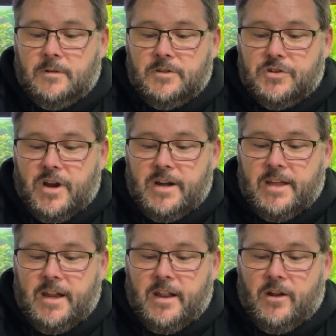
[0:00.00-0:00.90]
Try to
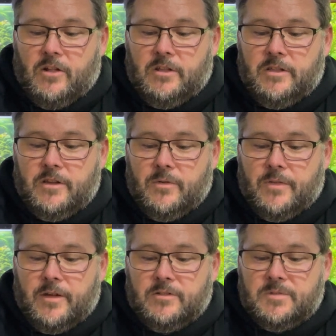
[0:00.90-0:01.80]
get it all in there
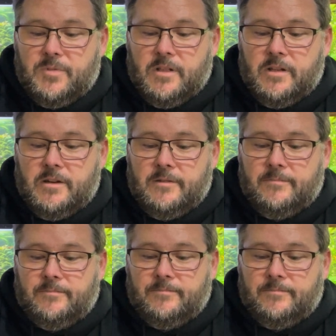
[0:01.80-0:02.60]
without spilling.